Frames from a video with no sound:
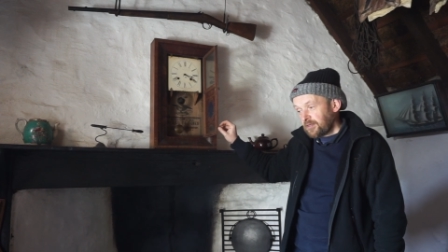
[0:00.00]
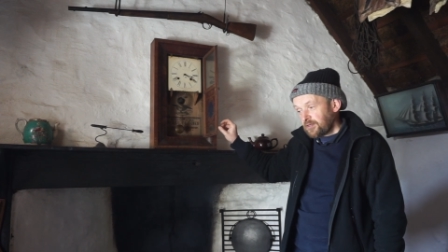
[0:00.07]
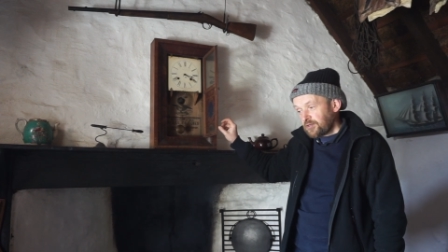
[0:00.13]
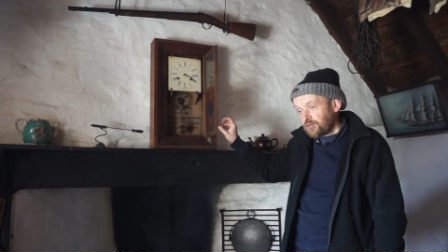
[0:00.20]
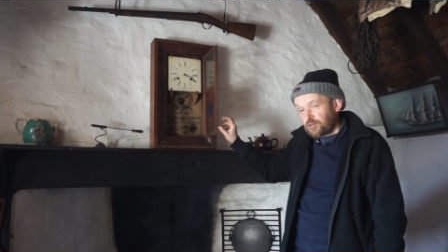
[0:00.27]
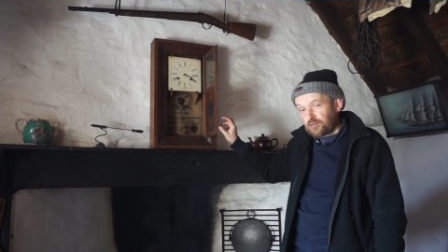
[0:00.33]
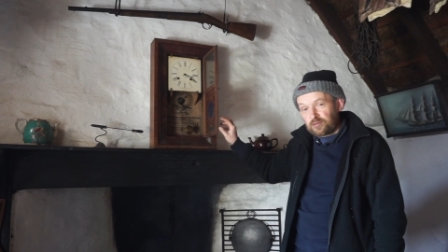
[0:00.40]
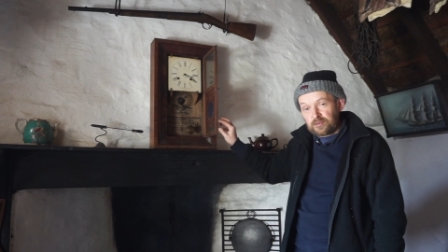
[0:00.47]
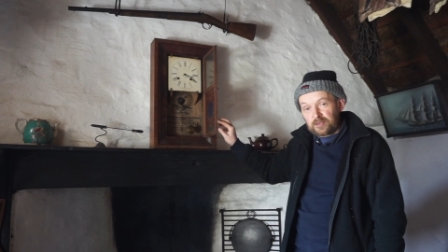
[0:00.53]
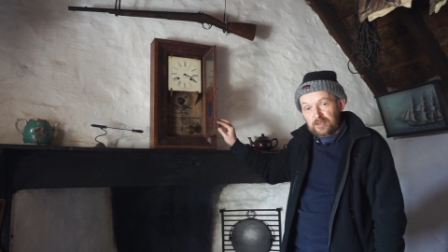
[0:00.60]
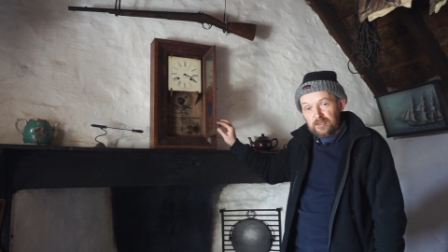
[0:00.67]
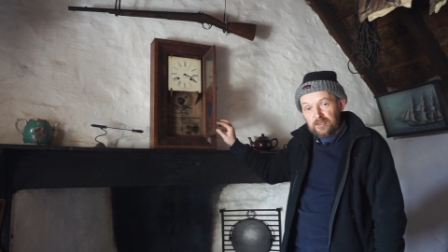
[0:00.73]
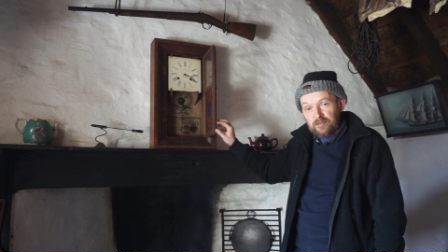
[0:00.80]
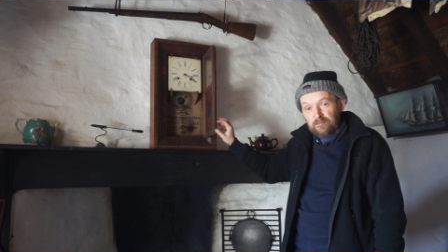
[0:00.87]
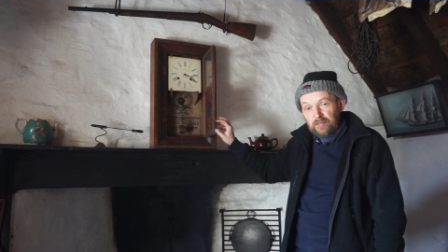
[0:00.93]
So
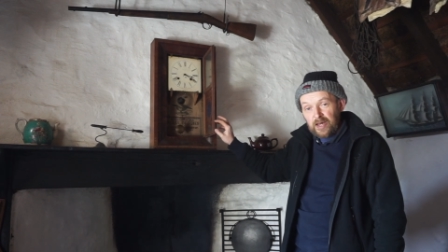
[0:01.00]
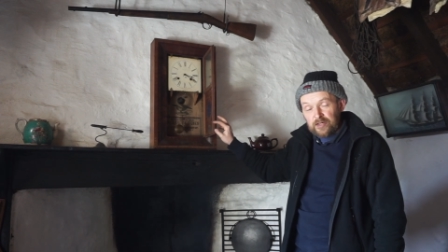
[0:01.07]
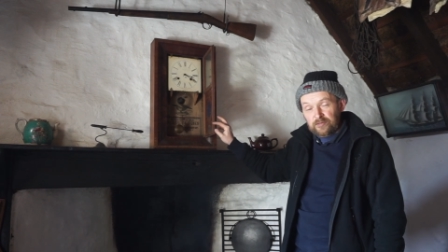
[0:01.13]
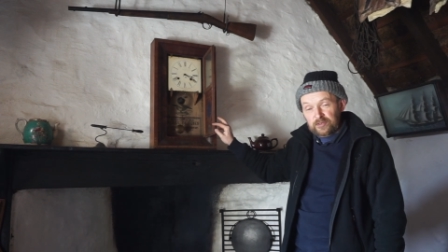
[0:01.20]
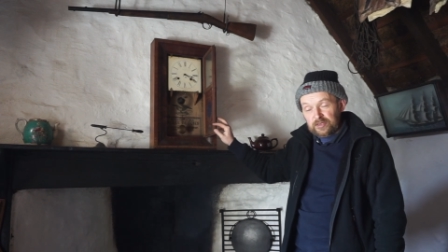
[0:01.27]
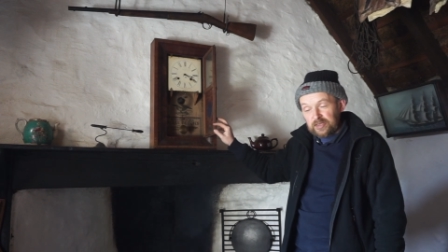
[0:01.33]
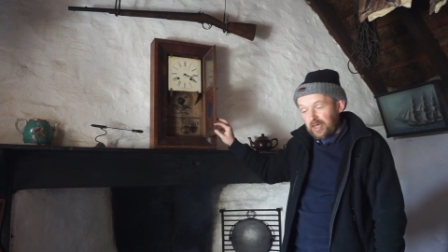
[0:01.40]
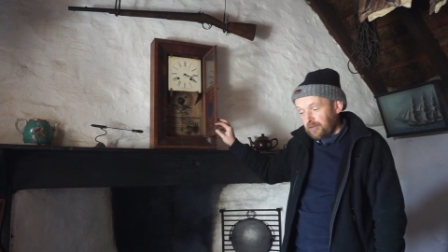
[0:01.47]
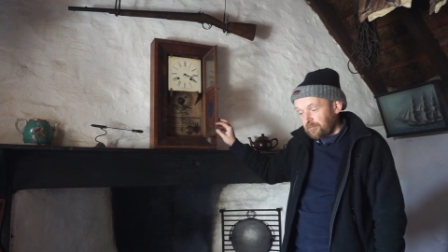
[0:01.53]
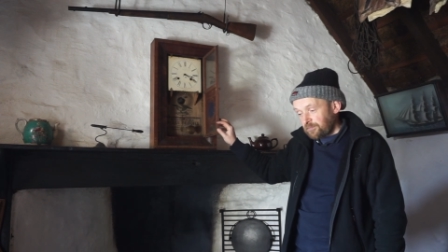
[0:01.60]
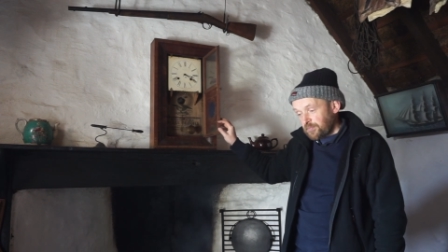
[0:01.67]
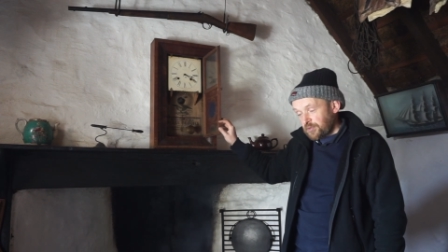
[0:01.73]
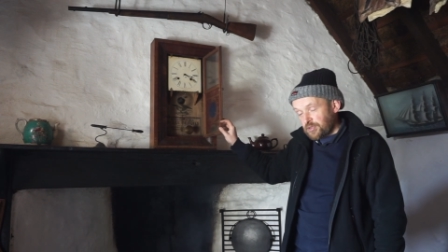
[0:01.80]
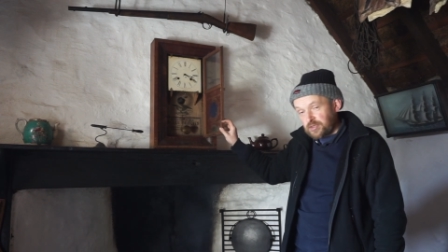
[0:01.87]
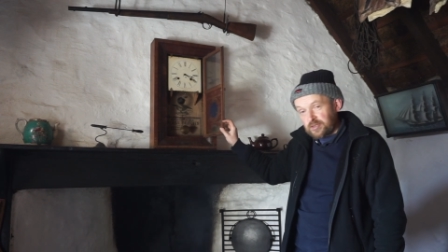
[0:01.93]
paraffin
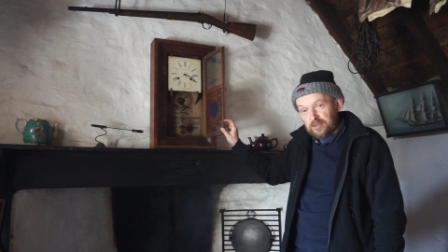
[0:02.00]
lamps,